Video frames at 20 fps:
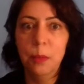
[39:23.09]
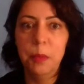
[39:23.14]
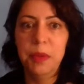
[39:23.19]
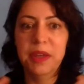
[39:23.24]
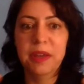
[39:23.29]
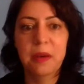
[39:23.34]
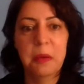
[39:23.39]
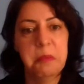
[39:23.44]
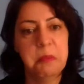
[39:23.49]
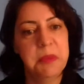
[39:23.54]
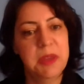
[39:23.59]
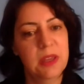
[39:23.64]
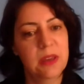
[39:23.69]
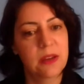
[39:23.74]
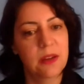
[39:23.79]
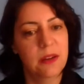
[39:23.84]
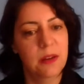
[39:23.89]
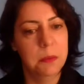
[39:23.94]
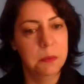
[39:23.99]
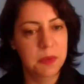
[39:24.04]
become
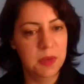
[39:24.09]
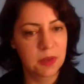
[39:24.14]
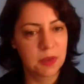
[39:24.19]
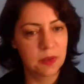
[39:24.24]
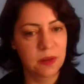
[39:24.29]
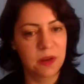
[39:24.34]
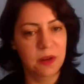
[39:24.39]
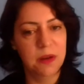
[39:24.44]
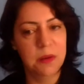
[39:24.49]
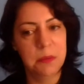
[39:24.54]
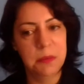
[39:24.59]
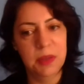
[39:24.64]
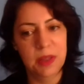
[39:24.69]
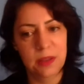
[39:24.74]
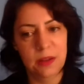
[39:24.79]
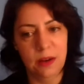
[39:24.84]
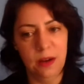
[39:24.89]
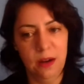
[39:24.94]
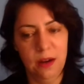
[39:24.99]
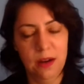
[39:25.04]
bigger and bigger and
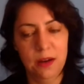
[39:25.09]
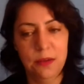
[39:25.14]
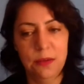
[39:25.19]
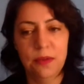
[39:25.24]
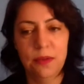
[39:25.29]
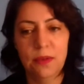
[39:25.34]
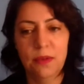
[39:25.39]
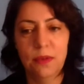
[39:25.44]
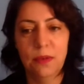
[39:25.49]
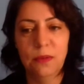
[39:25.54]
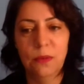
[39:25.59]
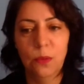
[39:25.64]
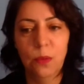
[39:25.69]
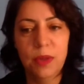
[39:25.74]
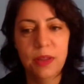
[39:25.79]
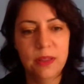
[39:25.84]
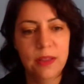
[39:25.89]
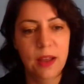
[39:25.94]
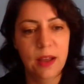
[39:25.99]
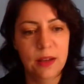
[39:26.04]
bigger, and
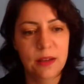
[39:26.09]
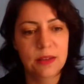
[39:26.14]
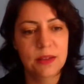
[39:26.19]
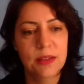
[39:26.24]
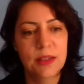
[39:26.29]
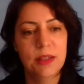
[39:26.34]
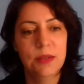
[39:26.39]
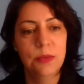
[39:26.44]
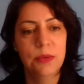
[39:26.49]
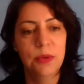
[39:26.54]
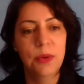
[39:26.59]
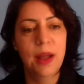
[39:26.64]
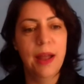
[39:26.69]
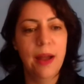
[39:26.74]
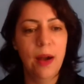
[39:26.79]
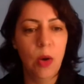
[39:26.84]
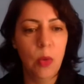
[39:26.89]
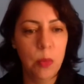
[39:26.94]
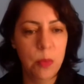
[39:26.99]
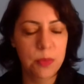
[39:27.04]
with that it will
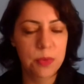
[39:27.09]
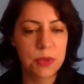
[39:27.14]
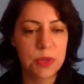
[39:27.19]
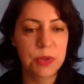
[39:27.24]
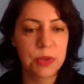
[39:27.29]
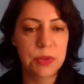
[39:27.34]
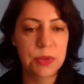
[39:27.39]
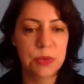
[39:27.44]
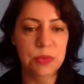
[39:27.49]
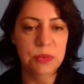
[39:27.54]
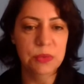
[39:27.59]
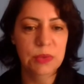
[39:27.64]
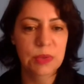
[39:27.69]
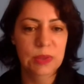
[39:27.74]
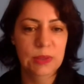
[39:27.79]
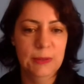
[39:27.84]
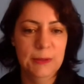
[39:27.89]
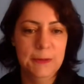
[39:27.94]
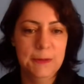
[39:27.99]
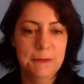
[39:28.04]
help you
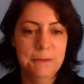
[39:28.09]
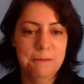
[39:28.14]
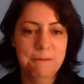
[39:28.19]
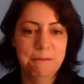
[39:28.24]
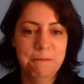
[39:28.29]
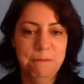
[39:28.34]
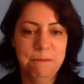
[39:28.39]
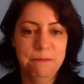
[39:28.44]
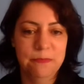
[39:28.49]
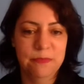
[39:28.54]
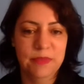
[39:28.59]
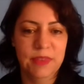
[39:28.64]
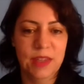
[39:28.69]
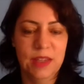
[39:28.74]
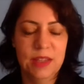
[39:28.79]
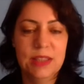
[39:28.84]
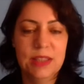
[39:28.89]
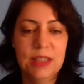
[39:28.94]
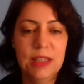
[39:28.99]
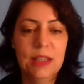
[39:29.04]

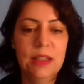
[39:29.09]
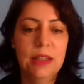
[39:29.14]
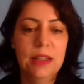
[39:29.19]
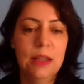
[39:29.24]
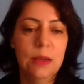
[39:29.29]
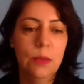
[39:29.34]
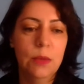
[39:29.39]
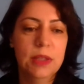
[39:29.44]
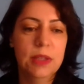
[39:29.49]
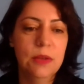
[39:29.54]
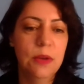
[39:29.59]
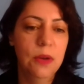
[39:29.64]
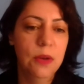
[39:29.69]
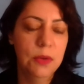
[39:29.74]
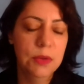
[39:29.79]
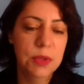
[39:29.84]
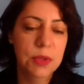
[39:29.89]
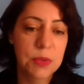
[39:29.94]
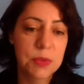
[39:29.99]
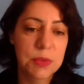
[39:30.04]
dealing with
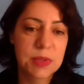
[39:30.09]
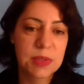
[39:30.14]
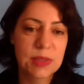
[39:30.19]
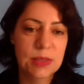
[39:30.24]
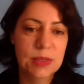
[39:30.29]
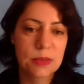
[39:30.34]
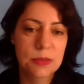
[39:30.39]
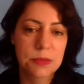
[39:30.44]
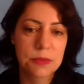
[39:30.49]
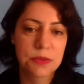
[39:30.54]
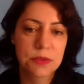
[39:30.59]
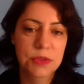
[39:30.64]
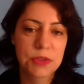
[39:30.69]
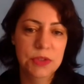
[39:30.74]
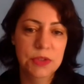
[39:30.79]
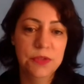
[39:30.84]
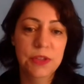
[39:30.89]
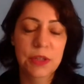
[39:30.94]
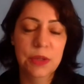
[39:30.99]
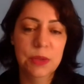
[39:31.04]
all those
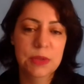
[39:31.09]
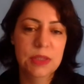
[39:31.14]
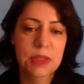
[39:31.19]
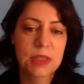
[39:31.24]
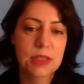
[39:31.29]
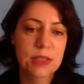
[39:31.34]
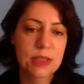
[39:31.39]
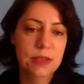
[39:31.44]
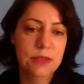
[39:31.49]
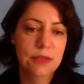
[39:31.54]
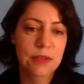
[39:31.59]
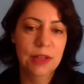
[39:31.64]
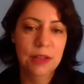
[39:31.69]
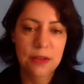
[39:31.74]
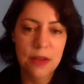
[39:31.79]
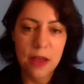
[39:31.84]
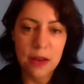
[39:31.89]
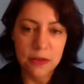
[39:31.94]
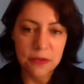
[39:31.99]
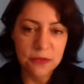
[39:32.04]
difficulties
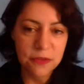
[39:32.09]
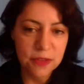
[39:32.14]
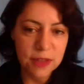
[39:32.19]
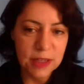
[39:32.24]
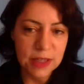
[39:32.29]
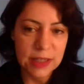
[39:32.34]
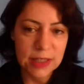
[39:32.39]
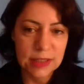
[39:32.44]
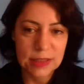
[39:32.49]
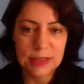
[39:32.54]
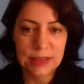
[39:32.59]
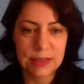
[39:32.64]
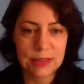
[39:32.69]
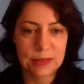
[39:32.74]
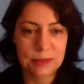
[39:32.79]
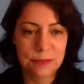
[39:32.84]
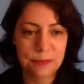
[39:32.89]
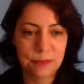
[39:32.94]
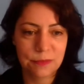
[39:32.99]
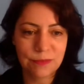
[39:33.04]
and
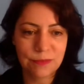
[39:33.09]
feelings.